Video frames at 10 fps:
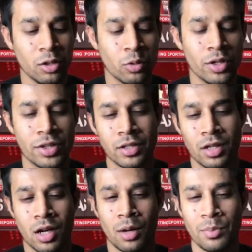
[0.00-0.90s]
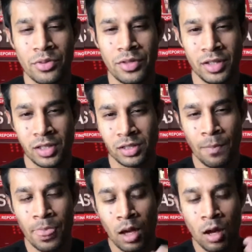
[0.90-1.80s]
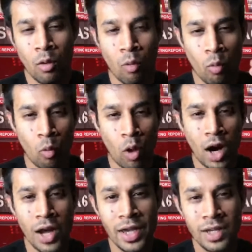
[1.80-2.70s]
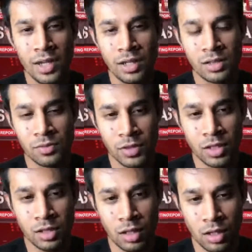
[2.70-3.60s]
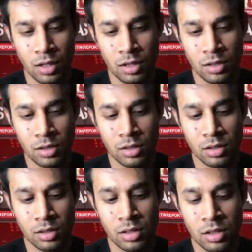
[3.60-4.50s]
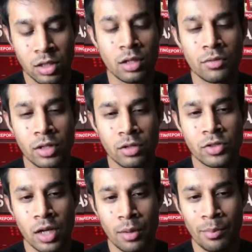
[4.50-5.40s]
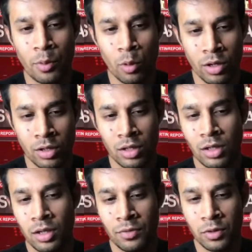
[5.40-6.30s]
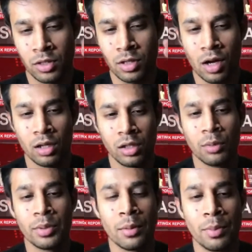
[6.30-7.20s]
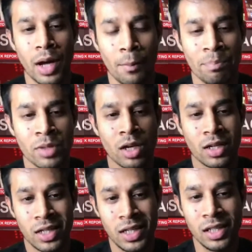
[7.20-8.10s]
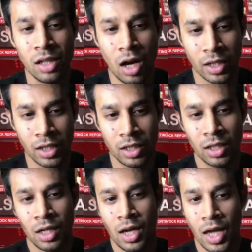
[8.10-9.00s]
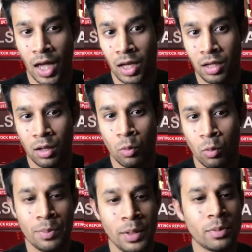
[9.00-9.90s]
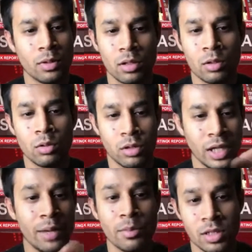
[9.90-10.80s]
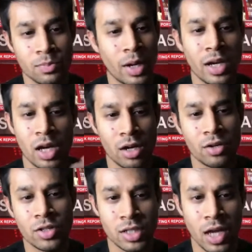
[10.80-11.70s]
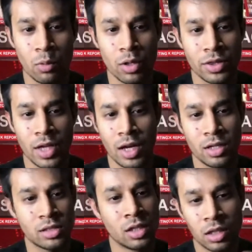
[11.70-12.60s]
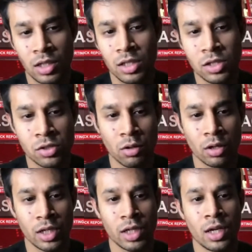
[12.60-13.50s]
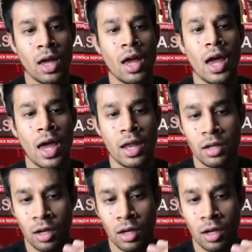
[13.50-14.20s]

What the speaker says: with a couple things. Why is secure video chat important? If you could talk a little bit about key logging and what people who layman's might not understand what that is, keystroking, and